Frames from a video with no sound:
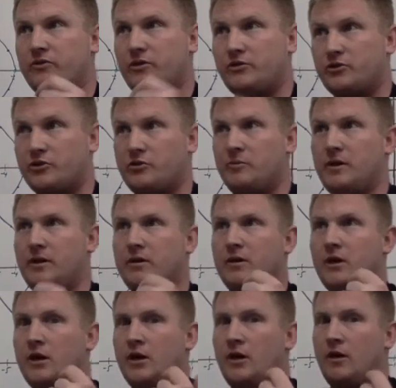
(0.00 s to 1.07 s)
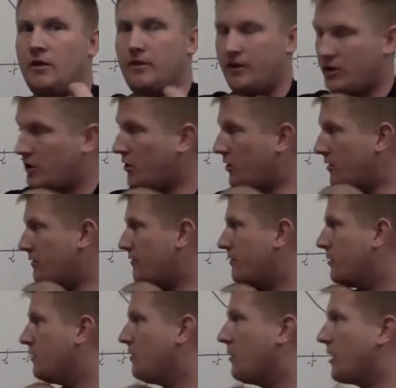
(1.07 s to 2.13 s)
determine the curve.
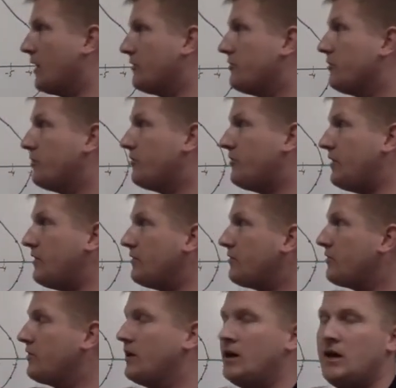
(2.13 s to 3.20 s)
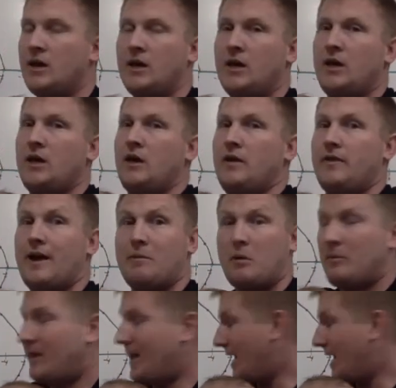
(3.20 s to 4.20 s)
Okay, so since the hyperbola